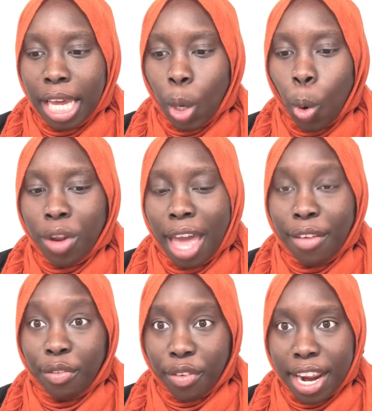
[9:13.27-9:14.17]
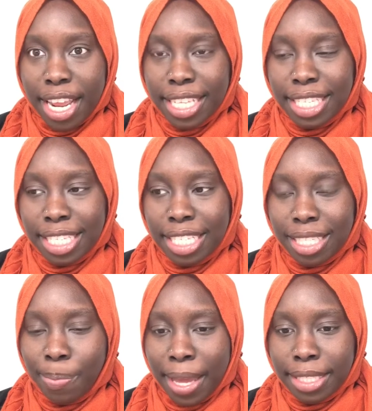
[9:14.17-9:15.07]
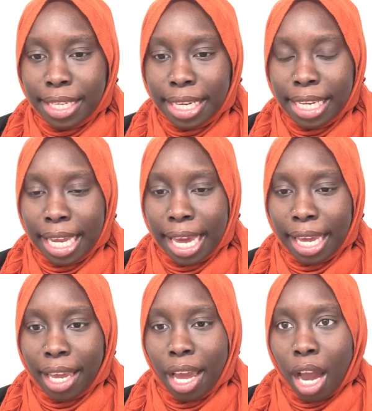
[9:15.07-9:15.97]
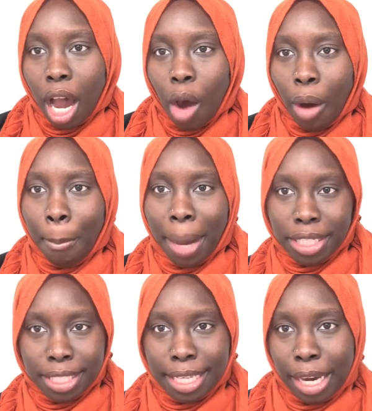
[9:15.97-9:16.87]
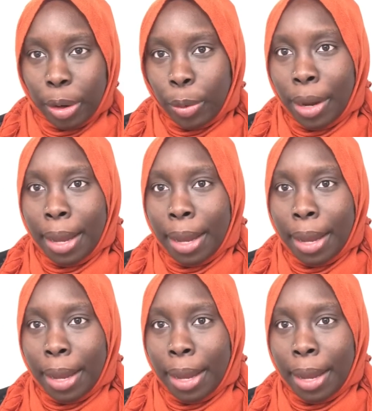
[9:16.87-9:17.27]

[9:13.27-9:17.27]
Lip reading: or that phrase is just basically like, oh, I'm about to go